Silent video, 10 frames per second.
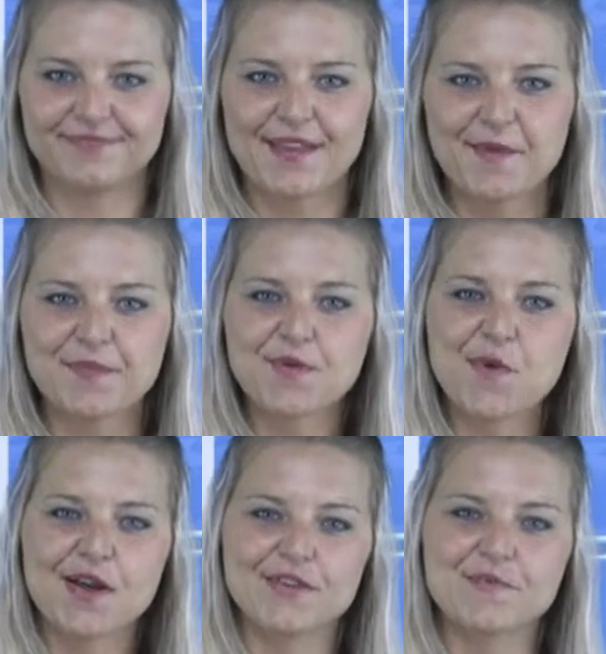Number
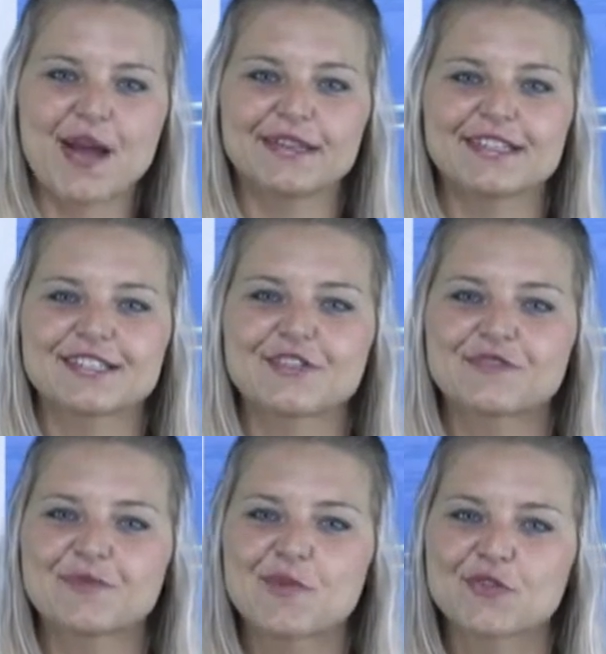one on my list
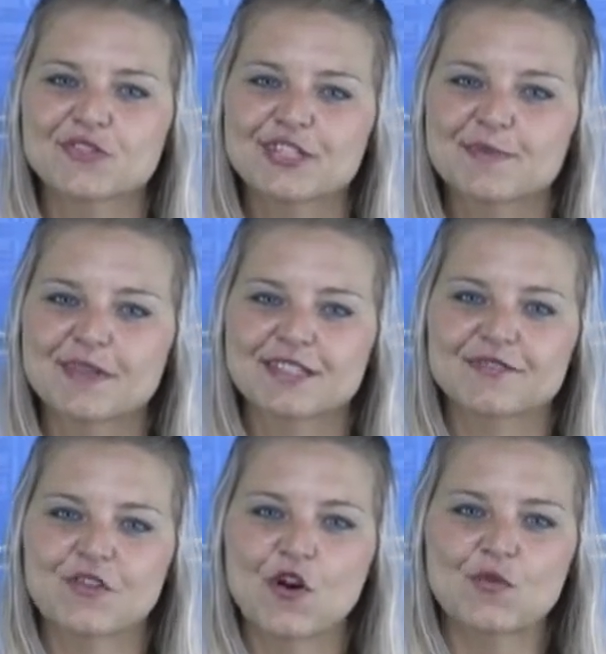of the most
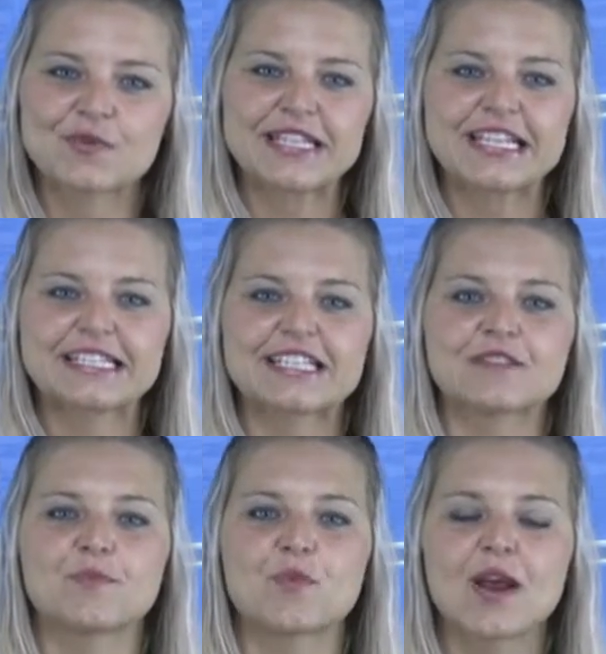expensive homes is
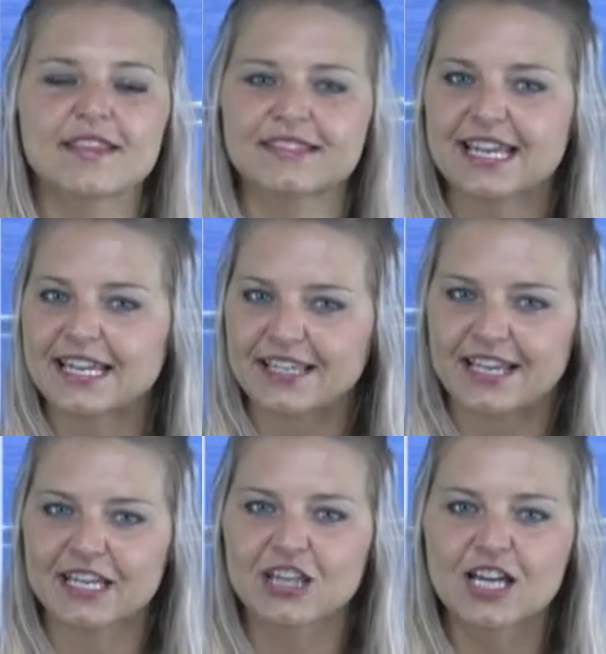this
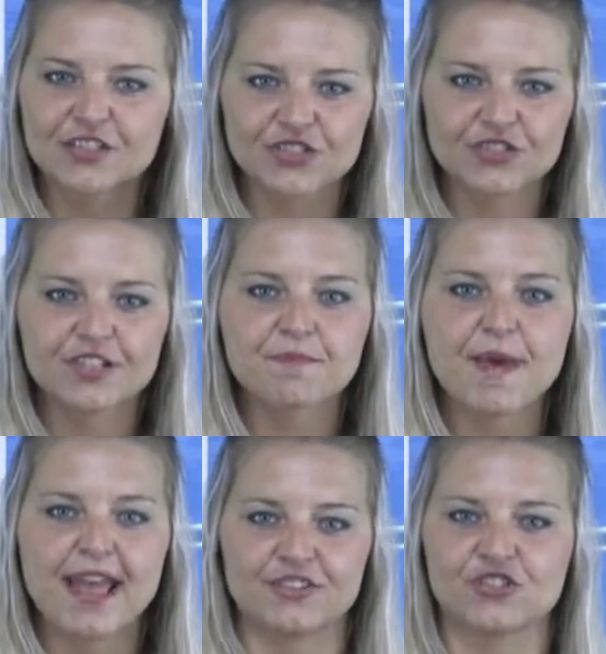breathtaking luxury
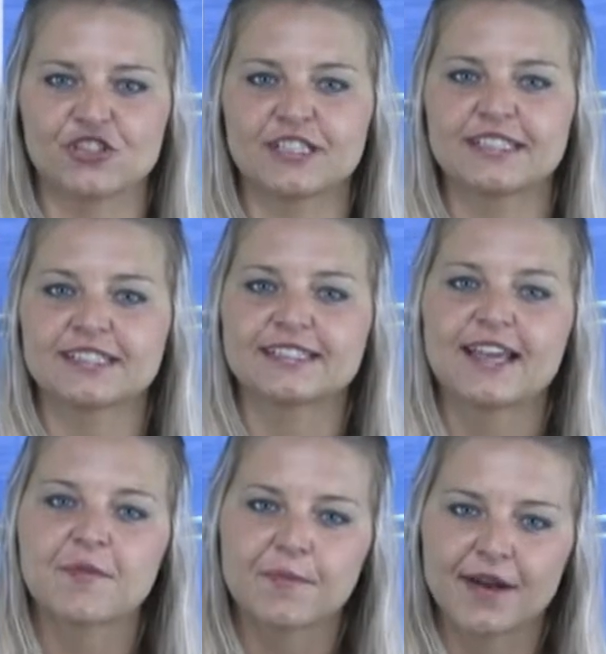mansion in
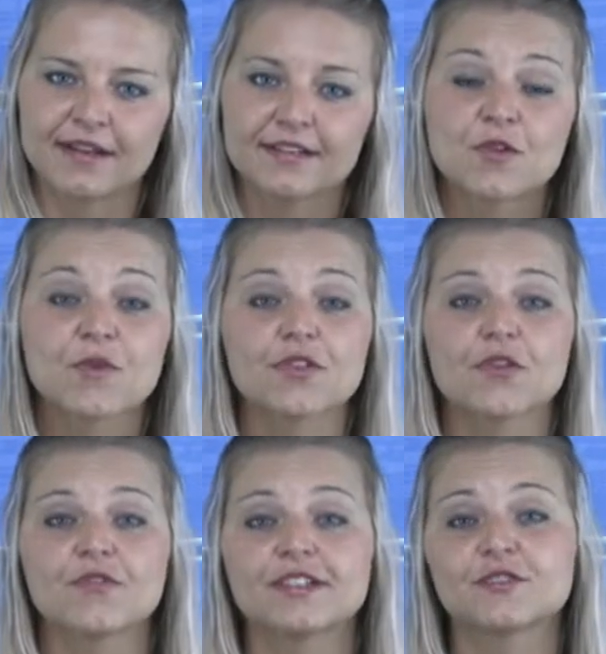Tampa with
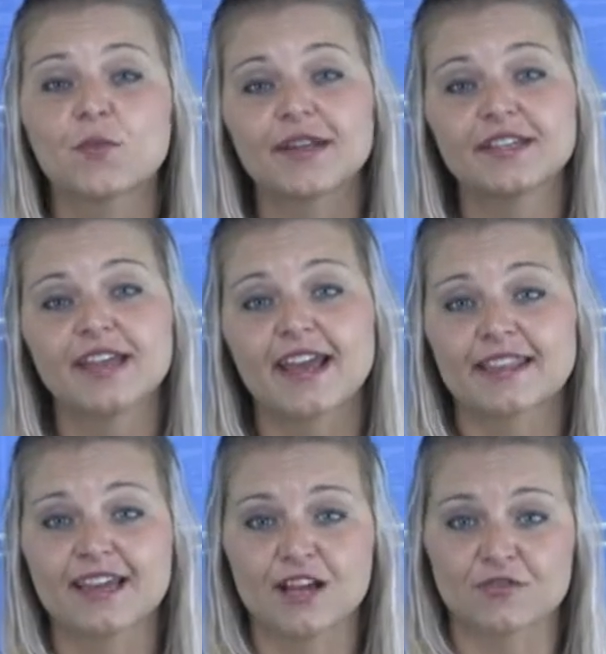over
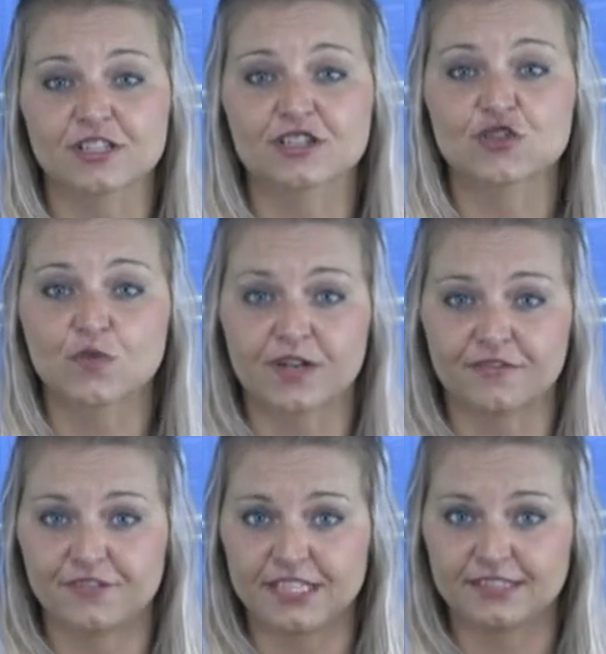28,000
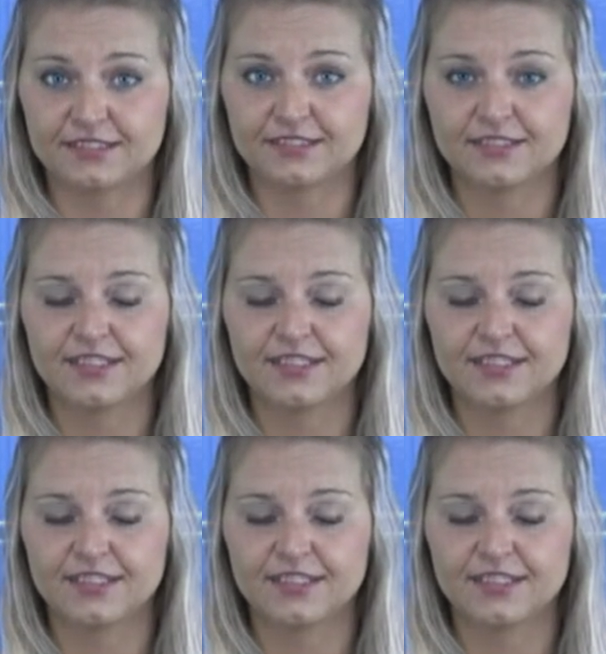square feet.